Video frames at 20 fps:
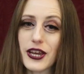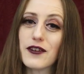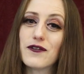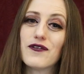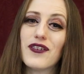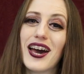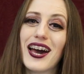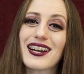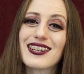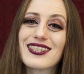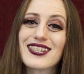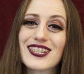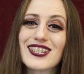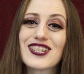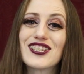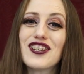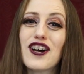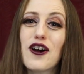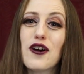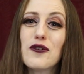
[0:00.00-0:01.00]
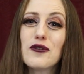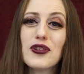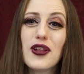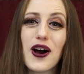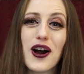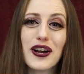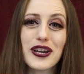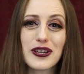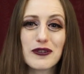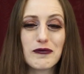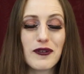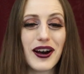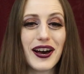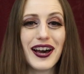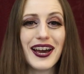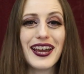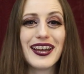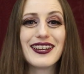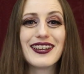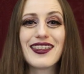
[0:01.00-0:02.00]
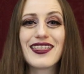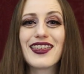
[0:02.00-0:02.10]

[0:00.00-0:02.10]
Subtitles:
In fact, so long and wide